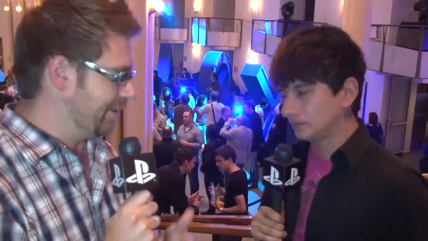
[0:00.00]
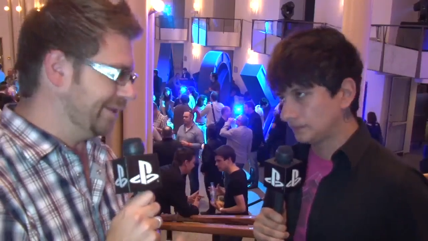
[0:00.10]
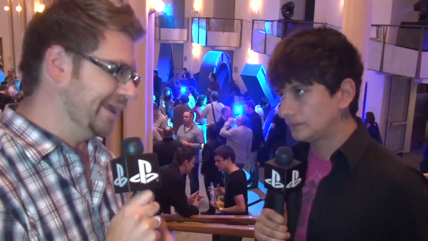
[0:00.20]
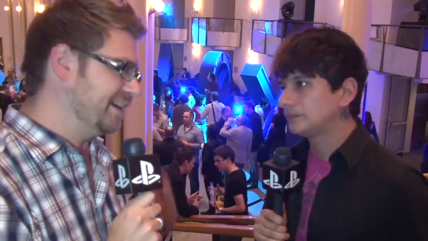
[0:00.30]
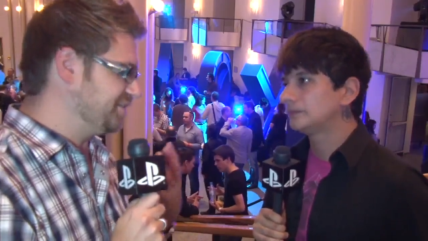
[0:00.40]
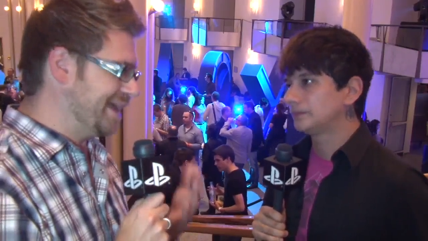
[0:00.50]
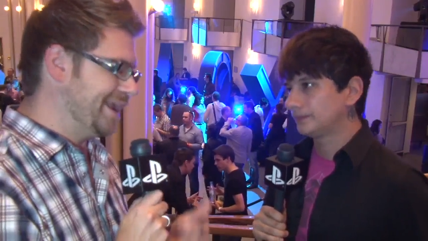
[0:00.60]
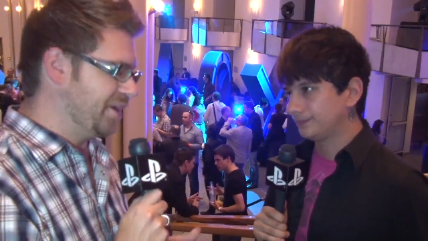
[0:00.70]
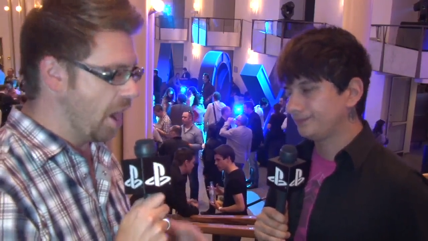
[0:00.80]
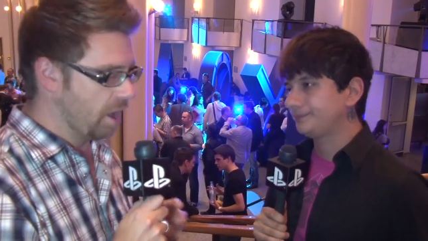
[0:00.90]
Speaker 1: out. And like I've
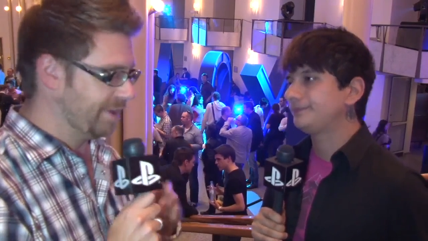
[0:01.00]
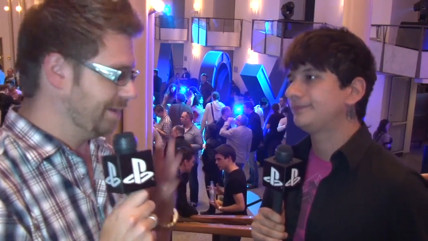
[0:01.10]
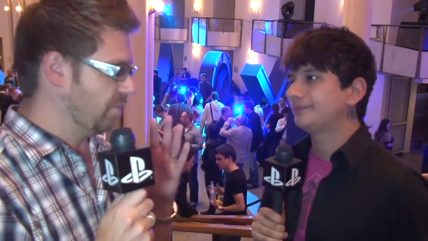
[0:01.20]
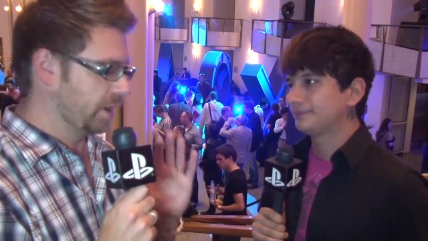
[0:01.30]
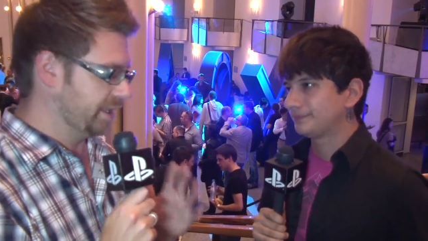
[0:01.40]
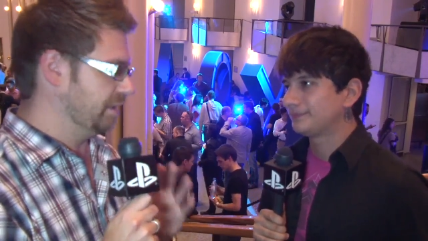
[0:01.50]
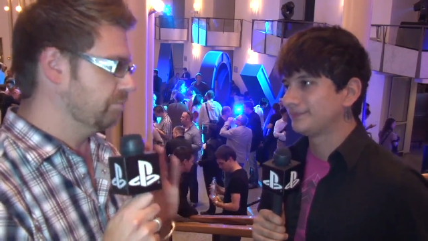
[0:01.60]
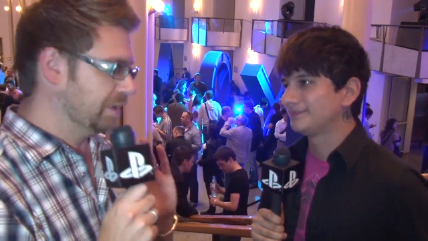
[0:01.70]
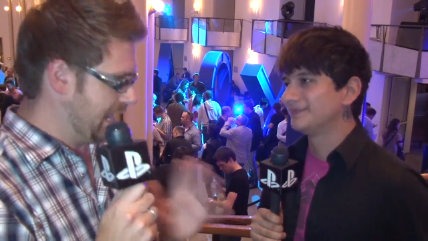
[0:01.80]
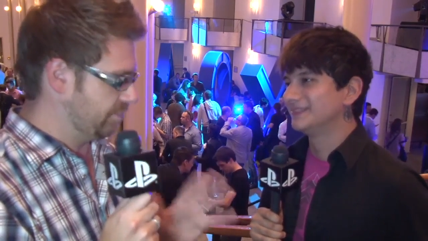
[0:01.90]
said in all my
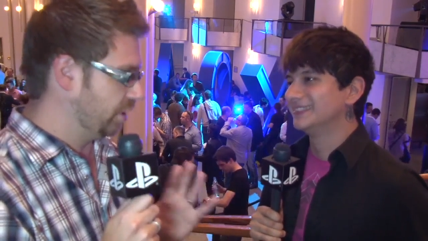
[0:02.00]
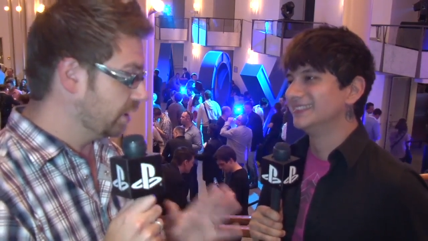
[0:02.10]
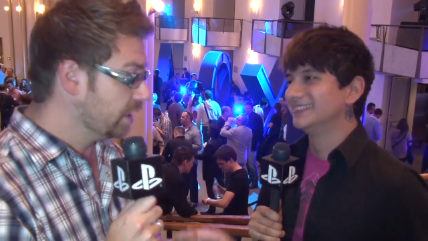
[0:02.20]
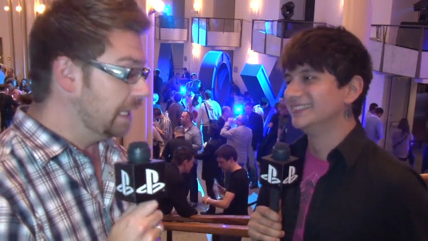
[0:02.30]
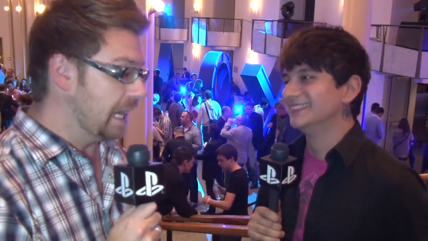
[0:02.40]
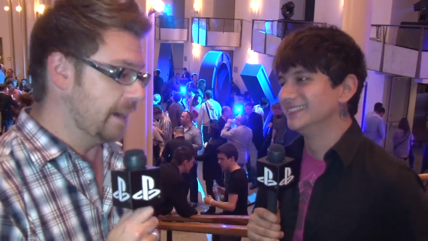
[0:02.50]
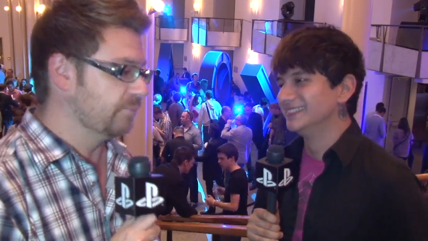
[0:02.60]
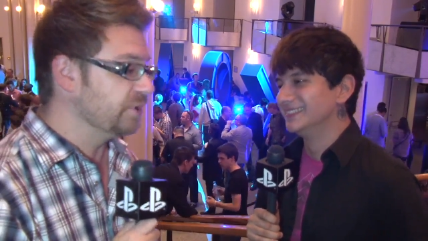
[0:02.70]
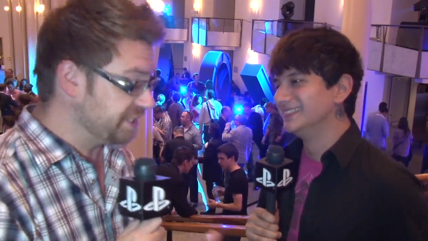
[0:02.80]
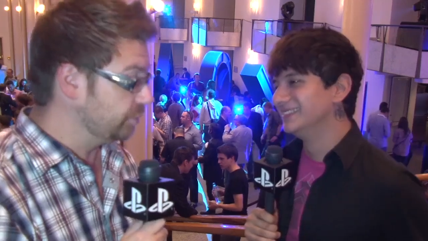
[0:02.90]
marketing blabber,
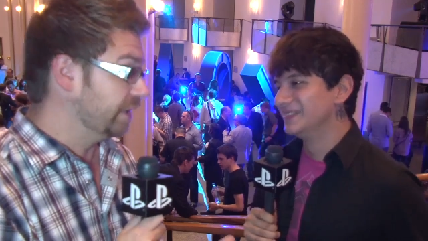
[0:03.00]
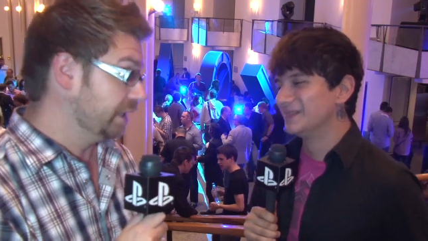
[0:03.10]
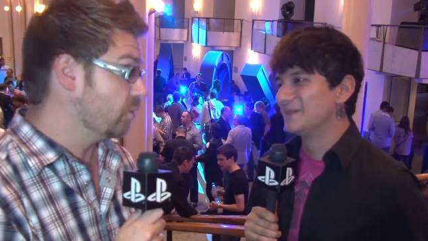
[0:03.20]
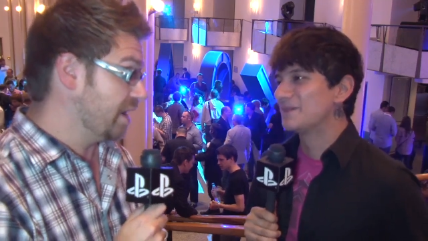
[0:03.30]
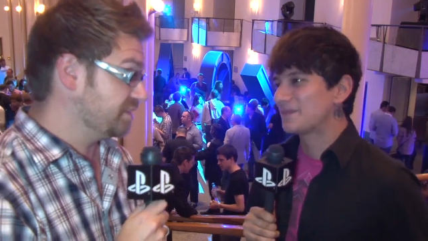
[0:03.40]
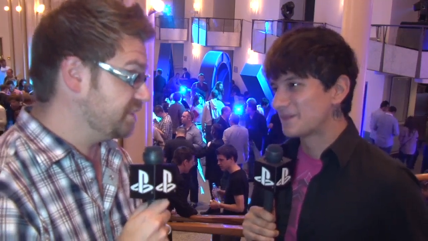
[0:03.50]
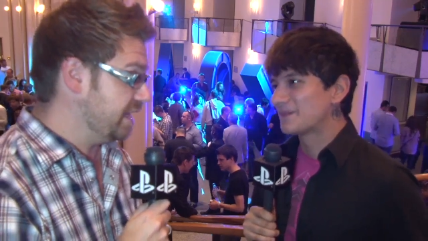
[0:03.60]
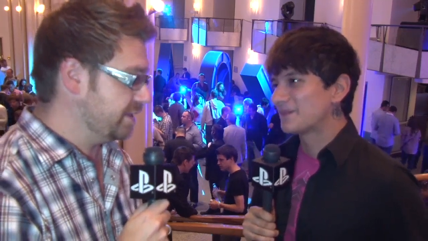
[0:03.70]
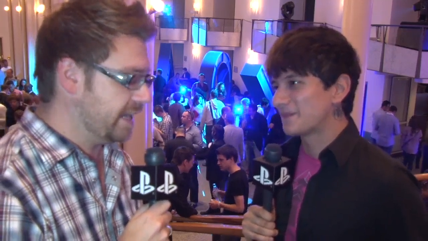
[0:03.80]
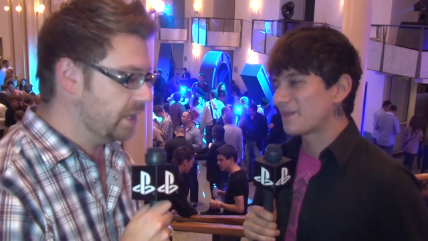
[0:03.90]
um, we did really want to
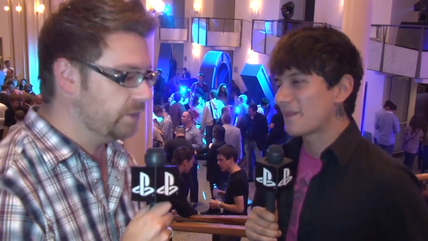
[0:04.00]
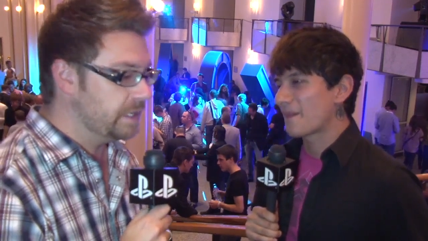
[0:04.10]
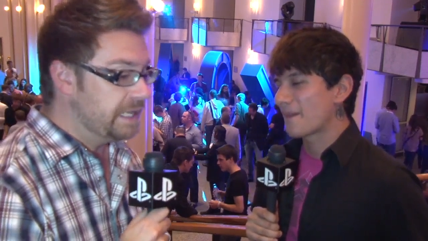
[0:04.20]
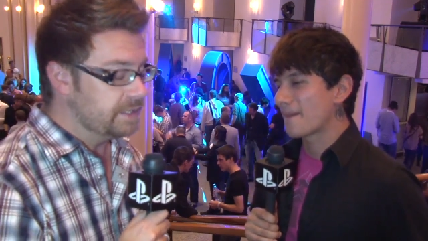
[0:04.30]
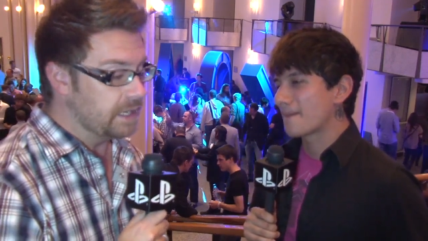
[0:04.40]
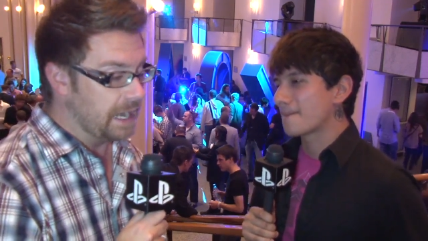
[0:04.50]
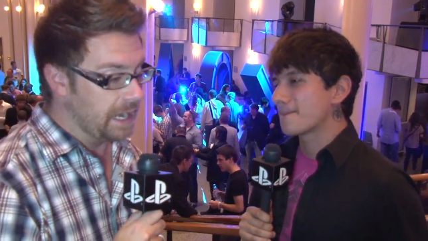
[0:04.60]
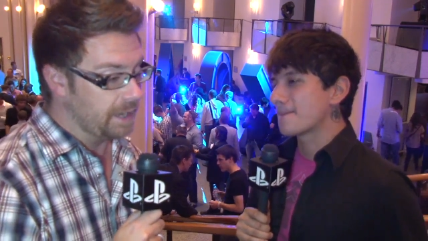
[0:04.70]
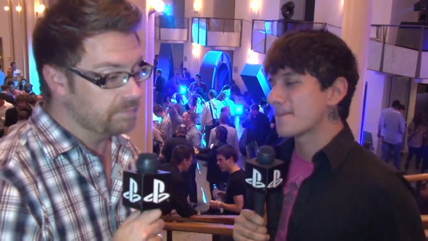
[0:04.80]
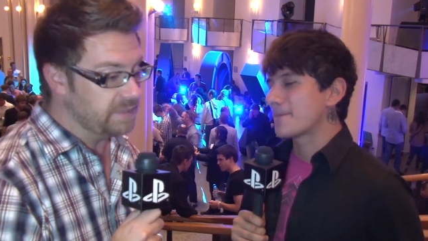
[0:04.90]
stand out.
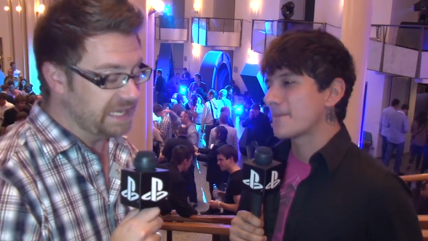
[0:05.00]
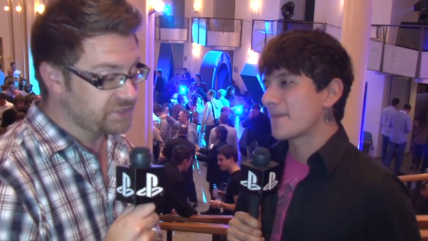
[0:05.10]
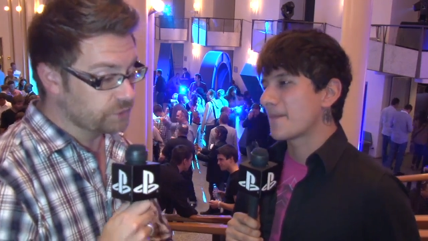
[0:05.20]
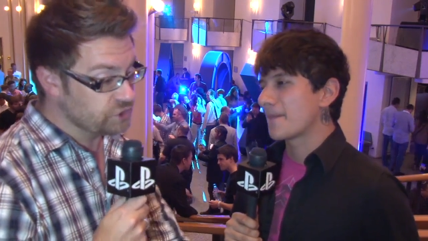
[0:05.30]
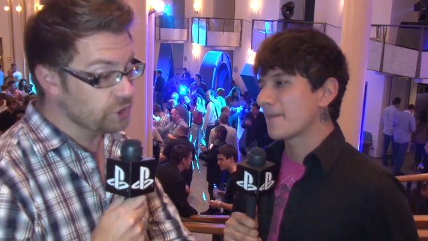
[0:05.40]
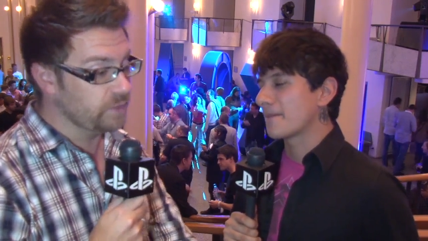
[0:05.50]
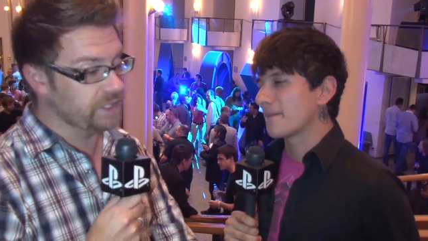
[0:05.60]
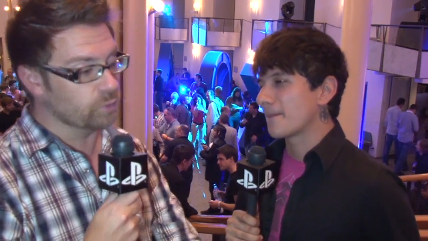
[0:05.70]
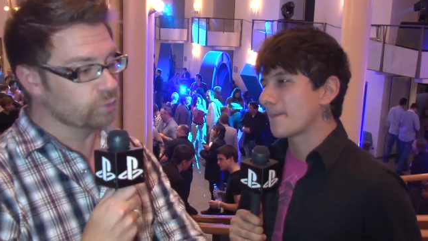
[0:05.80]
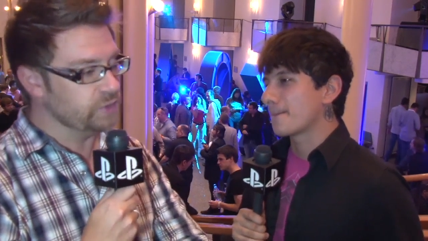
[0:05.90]
Um, and so
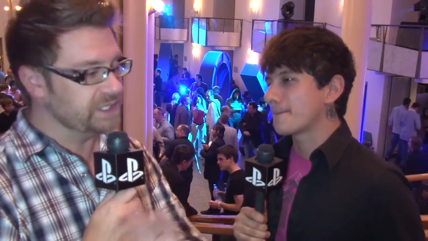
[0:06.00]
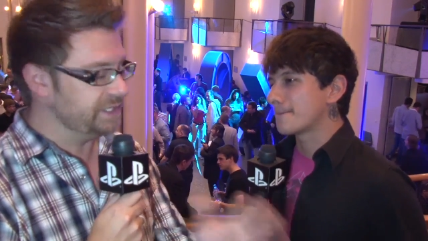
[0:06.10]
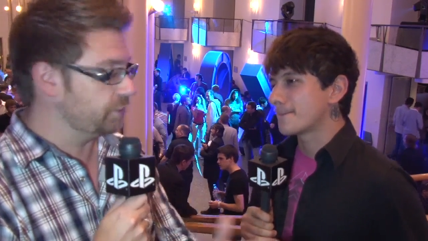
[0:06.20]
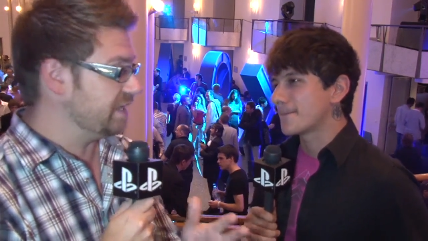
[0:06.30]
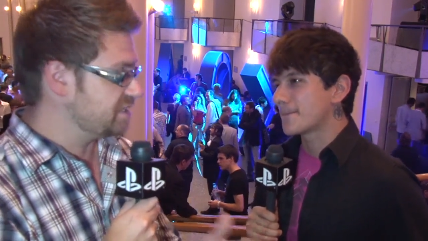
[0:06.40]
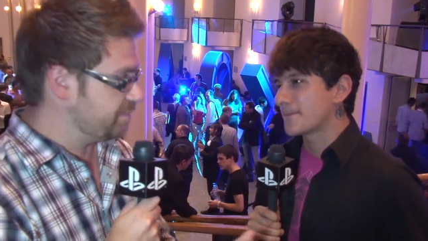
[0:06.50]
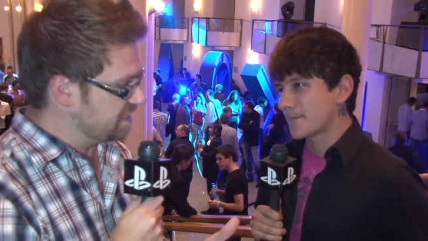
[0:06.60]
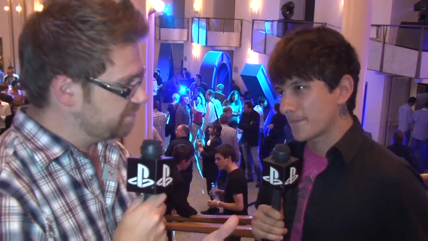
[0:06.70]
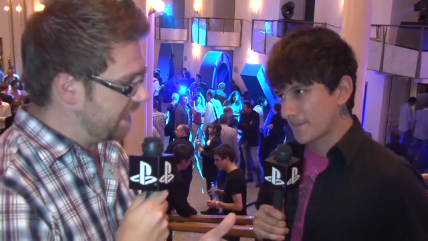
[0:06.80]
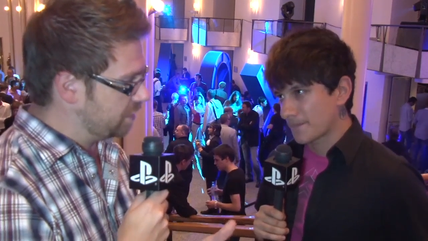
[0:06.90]
doing really great
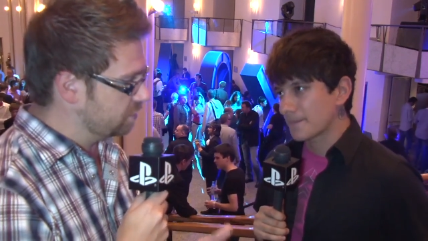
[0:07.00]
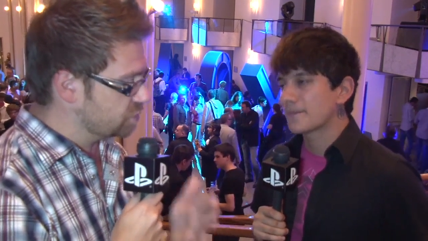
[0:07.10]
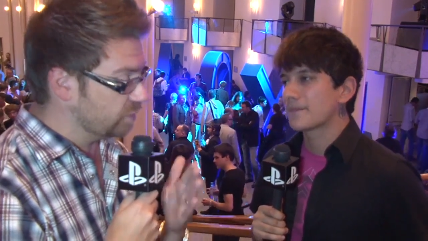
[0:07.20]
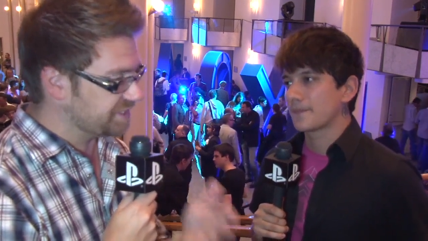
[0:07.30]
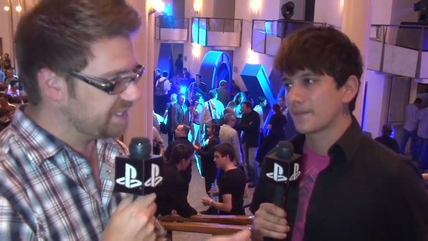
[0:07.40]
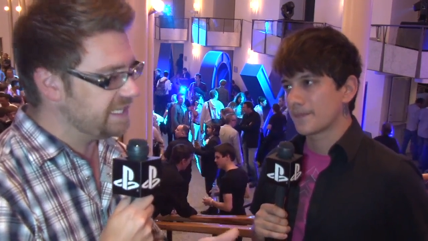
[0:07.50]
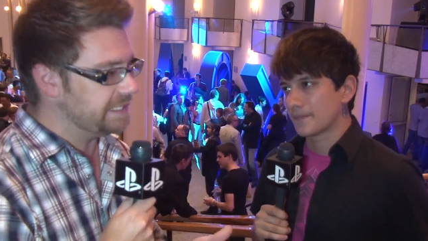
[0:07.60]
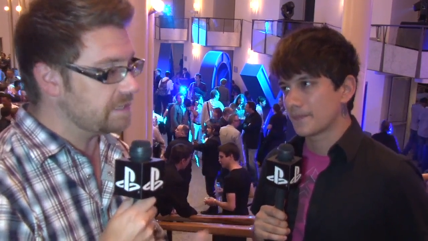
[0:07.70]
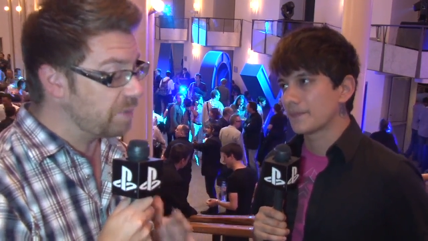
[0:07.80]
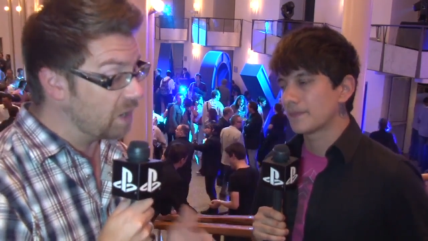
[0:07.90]
space battles was key.